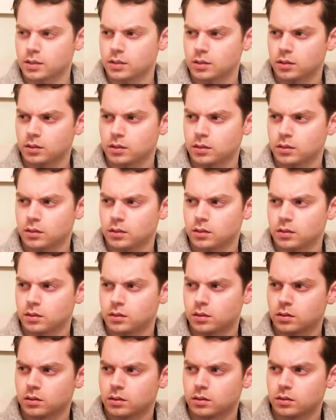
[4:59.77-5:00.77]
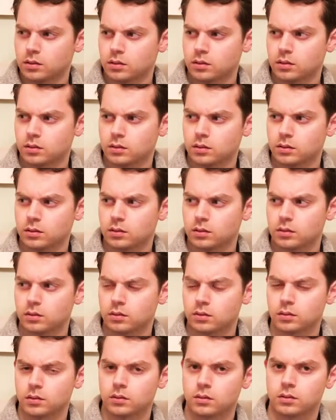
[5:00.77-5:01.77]

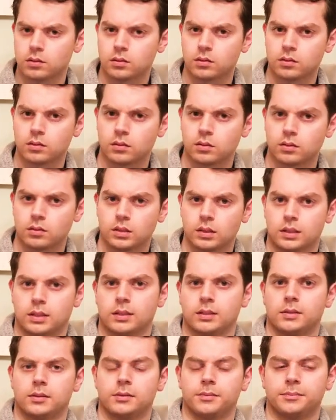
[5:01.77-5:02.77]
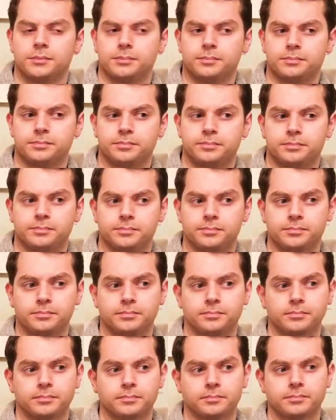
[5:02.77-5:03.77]

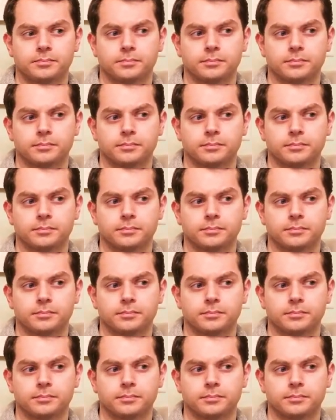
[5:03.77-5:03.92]
[no speech]